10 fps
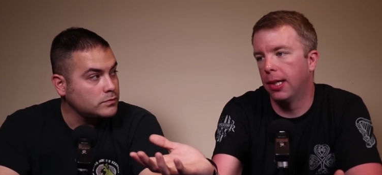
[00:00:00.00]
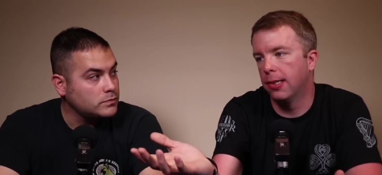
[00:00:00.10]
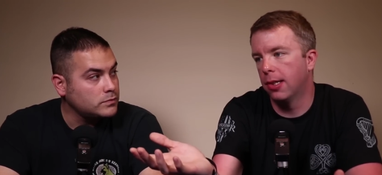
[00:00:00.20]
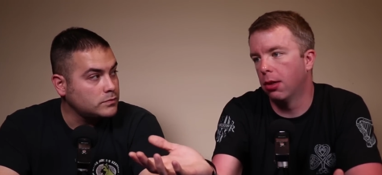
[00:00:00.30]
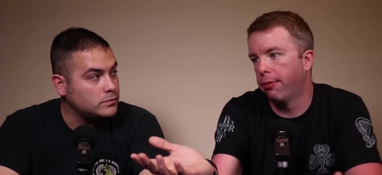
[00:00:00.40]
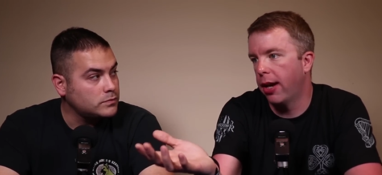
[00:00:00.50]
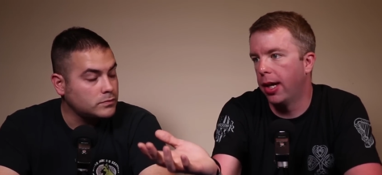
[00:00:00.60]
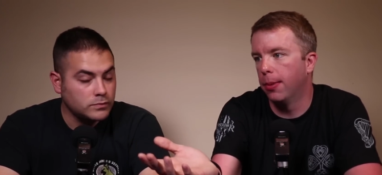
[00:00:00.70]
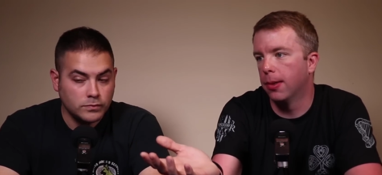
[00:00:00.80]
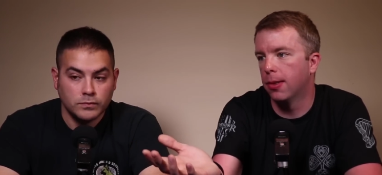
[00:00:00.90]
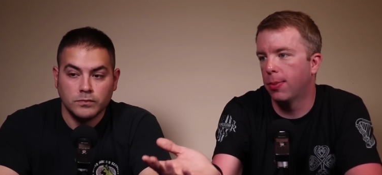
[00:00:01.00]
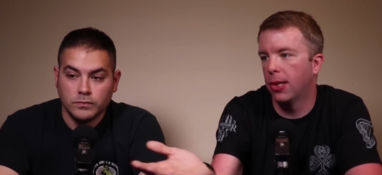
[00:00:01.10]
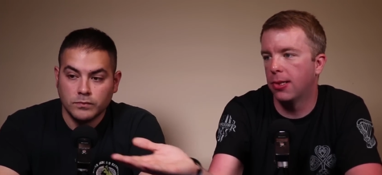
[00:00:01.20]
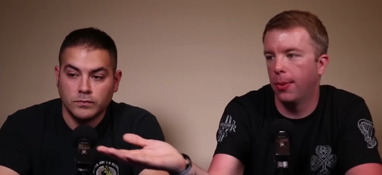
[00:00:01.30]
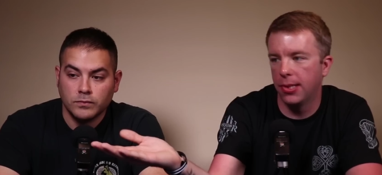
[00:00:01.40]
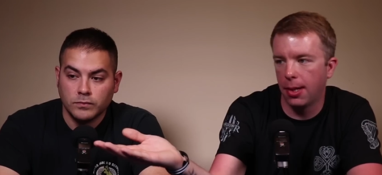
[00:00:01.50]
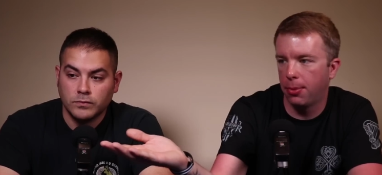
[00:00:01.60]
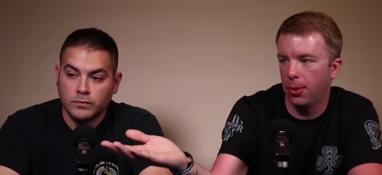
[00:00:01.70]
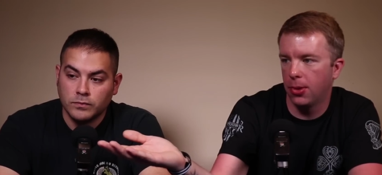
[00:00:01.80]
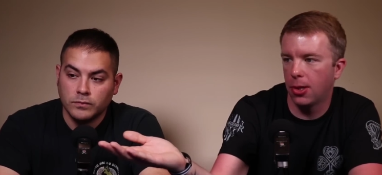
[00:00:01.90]
Speaker 1: be considered fighting words. But it's always
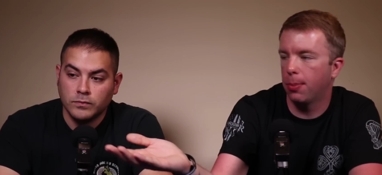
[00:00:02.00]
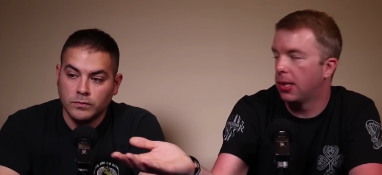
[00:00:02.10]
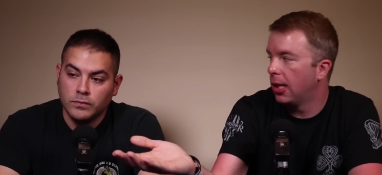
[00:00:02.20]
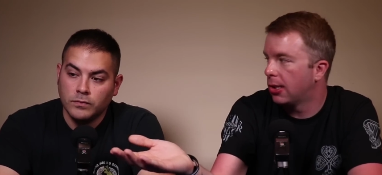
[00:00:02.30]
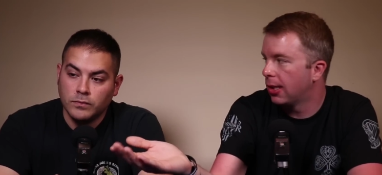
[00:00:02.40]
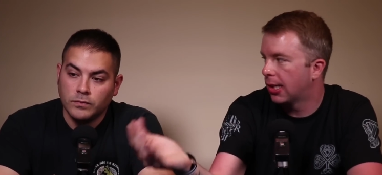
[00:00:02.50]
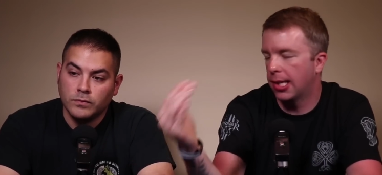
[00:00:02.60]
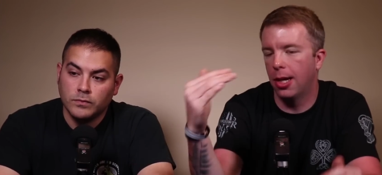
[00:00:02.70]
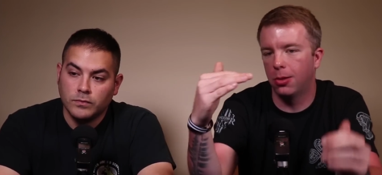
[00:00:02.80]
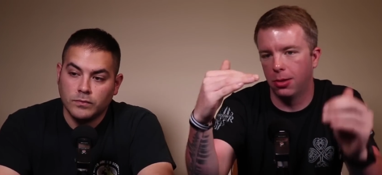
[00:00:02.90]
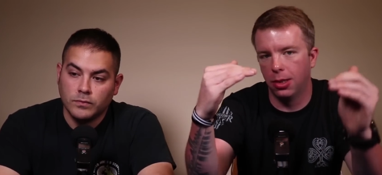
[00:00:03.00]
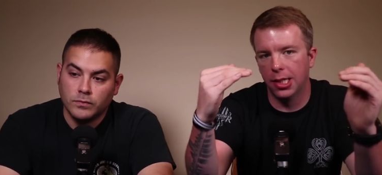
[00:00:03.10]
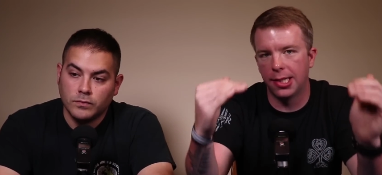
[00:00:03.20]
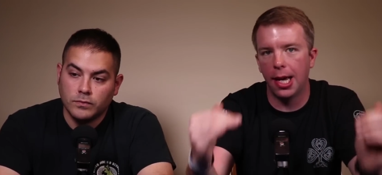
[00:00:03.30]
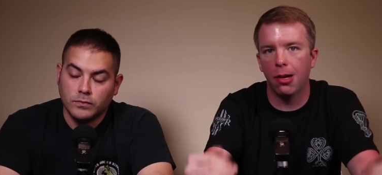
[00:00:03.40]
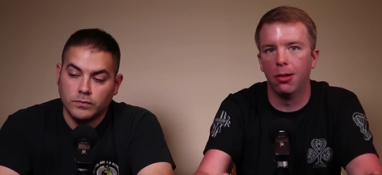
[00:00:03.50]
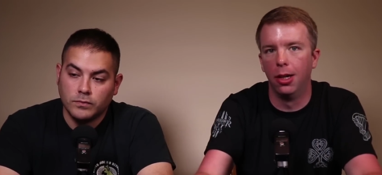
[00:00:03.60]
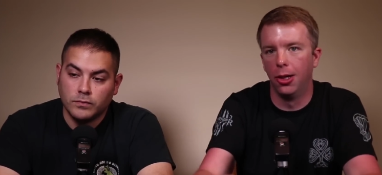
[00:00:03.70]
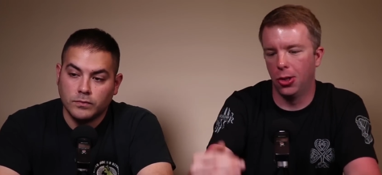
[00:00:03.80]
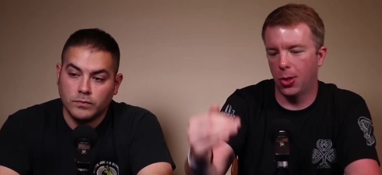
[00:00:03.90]
up to interpretation because they don't list
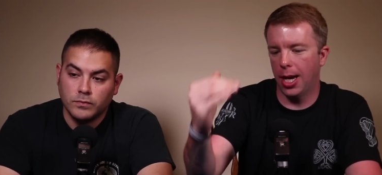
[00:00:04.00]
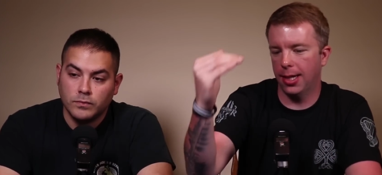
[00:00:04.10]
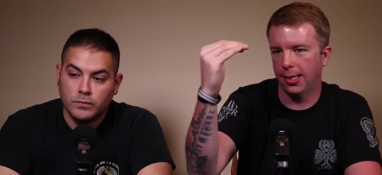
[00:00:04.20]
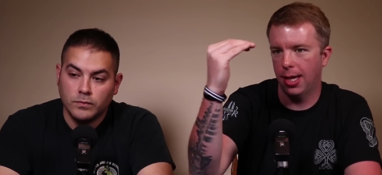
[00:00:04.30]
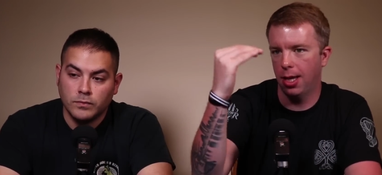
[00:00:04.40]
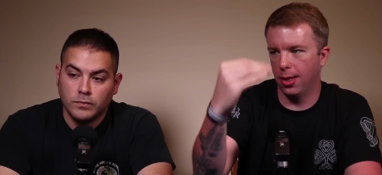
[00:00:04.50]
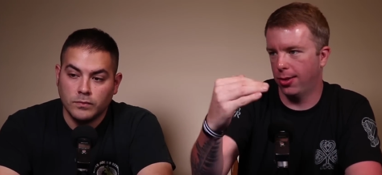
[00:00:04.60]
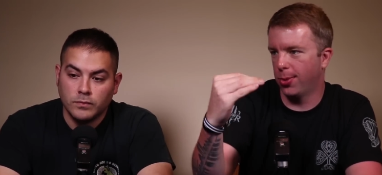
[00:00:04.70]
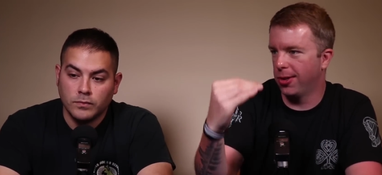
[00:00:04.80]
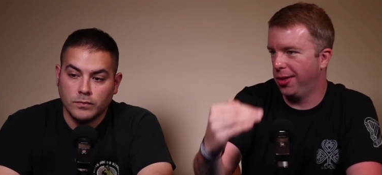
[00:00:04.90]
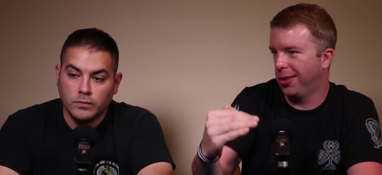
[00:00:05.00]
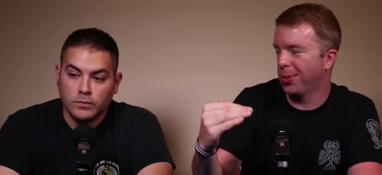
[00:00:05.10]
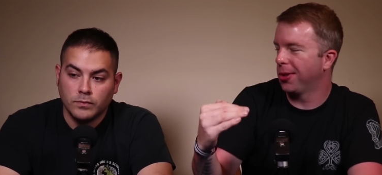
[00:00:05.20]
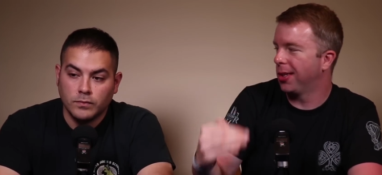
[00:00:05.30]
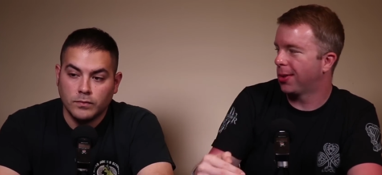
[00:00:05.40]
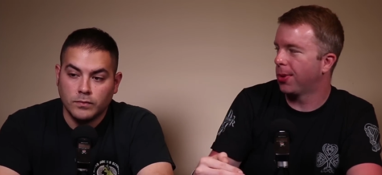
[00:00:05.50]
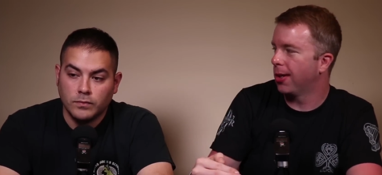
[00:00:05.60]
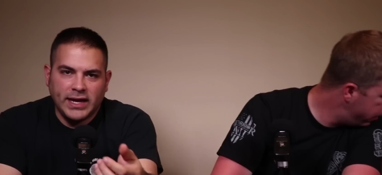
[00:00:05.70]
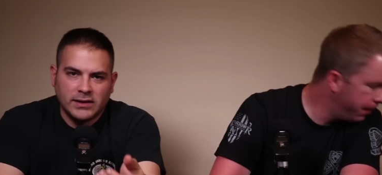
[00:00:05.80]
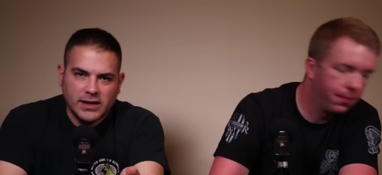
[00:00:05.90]
out. You can't say this word, this word, this
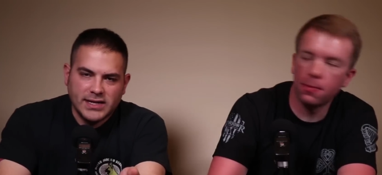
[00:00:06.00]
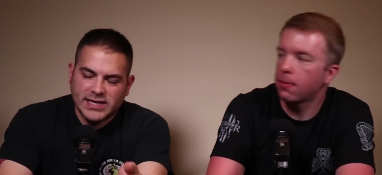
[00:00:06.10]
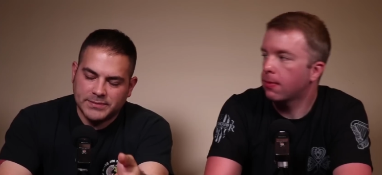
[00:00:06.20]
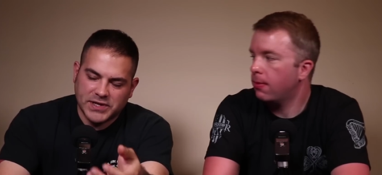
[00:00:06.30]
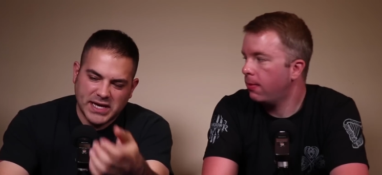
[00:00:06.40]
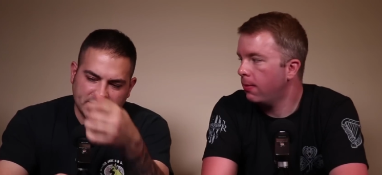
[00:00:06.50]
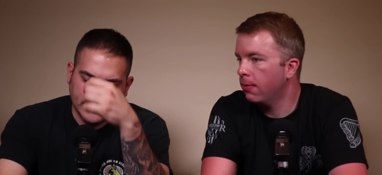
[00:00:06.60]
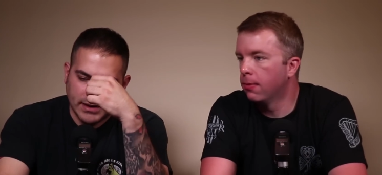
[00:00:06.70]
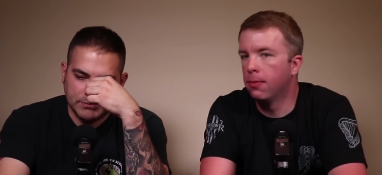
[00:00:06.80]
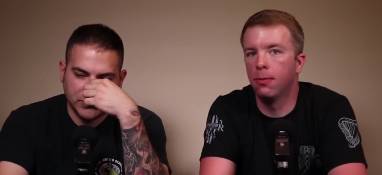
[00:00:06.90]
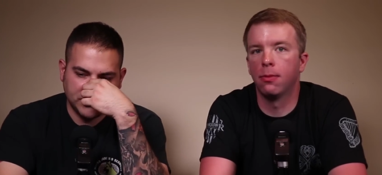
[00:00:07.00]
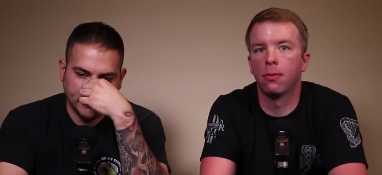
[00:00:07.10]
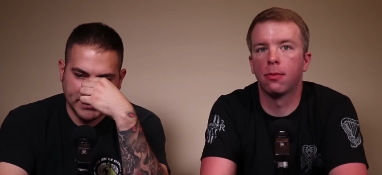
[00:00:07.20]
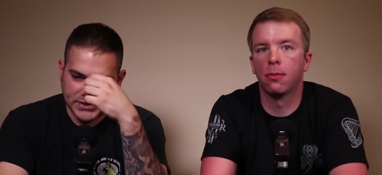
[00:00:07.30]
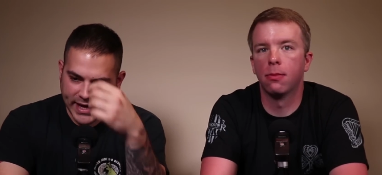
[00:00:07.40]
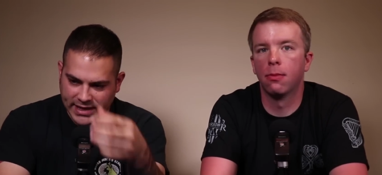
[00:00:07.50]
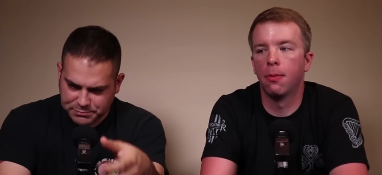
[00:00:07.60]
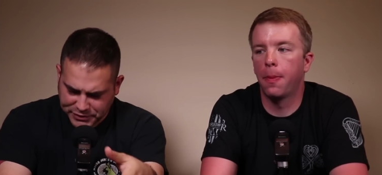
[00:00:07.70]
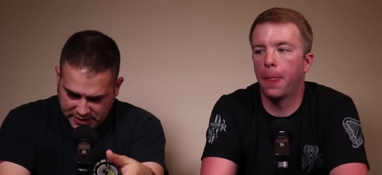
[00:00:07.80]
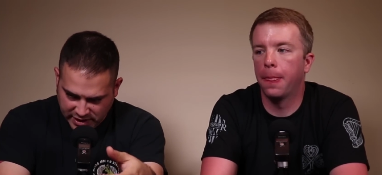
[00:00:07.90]
word.
Speaker 2: And a lot of times, guys, and I'm sure somebody's going to
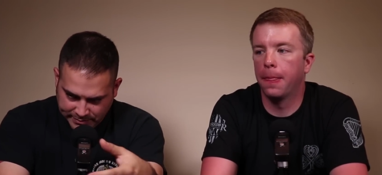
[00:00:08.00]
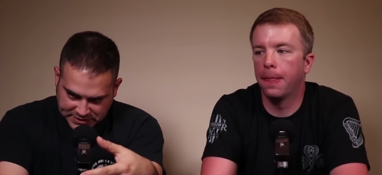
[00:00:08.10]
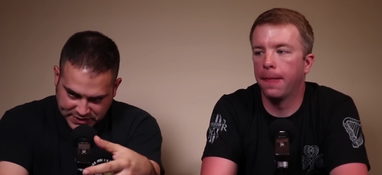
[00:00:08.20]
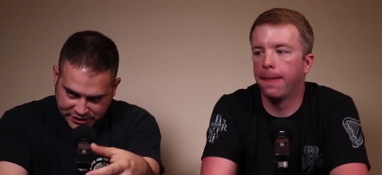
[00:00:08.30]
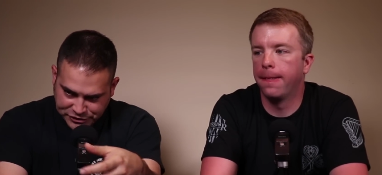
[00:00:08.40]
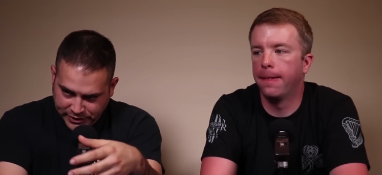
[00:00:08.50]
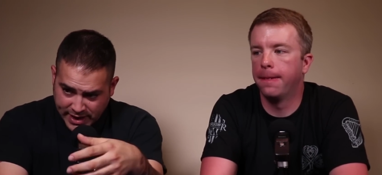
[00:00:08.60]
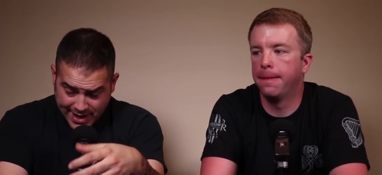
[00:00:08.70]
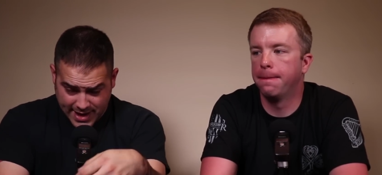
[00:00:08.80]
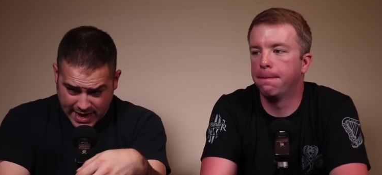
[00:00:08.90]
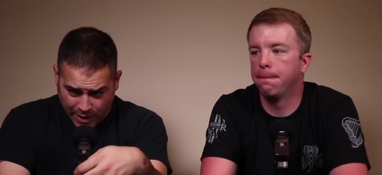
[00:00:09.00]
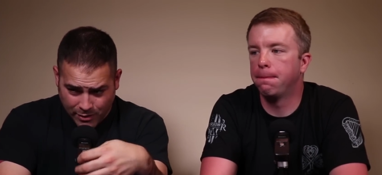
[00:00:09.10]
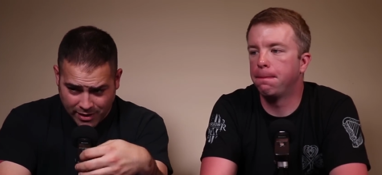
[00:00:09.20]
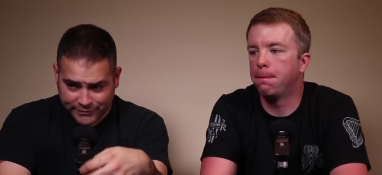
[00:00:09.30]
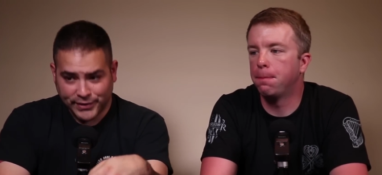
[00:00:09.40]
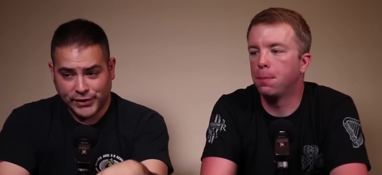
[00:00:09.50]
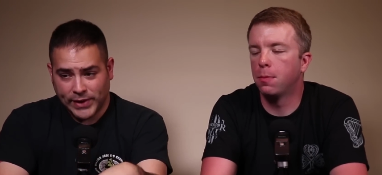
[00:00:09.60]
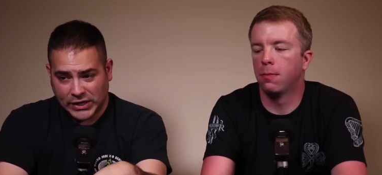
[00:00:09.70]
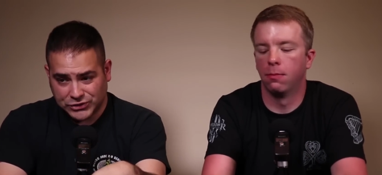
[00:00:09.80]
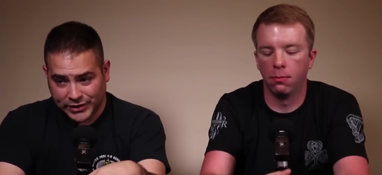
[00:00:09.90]
ask me in the comments section, how often do
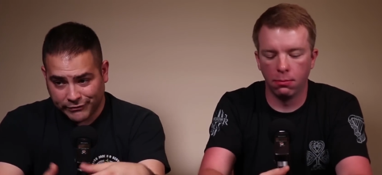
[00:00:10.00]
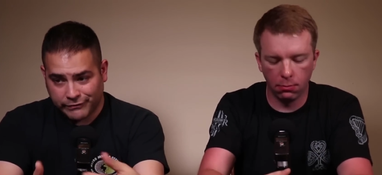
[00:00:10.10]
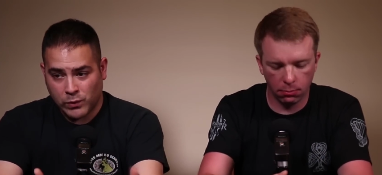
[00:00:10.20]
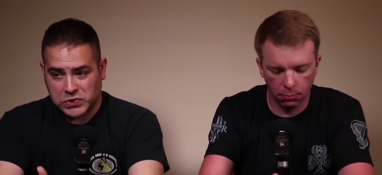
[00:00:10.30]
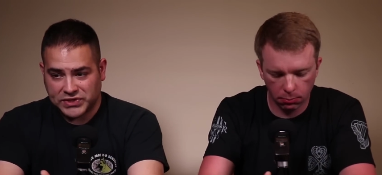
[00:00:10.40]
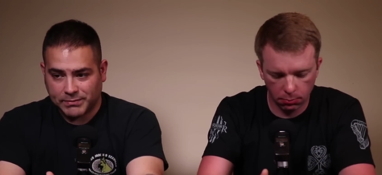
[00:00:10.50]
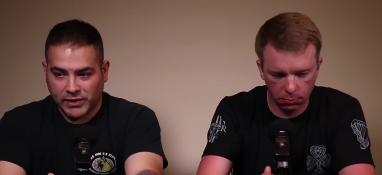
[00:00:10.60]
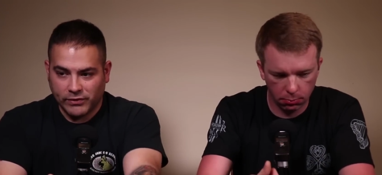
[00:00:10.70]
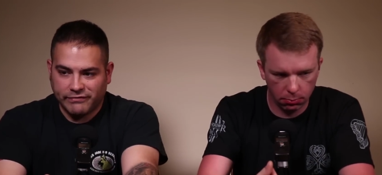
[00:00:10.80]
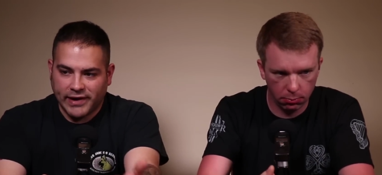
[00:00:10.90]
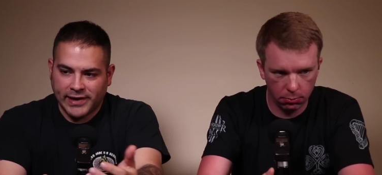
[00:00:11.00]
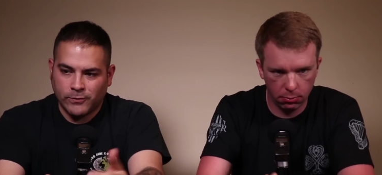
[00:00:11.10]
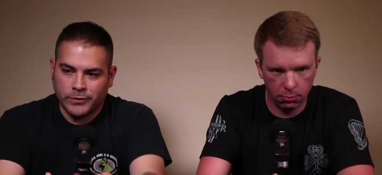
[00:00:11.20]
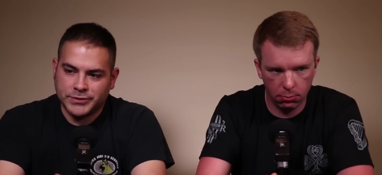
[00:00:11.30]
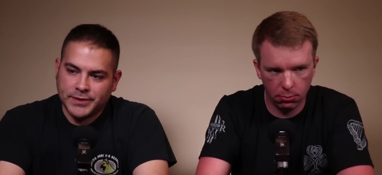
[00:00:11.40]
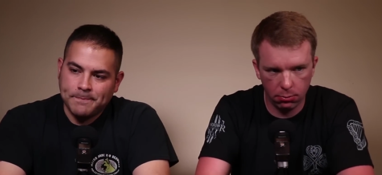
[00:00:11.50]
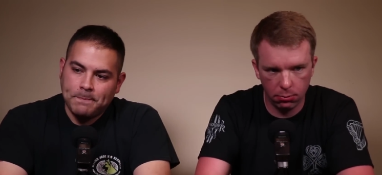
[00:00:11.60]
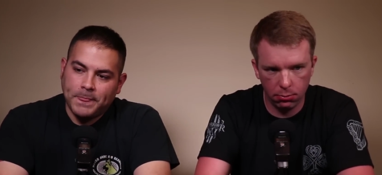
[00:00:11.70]
you actually enforce something with fighting words?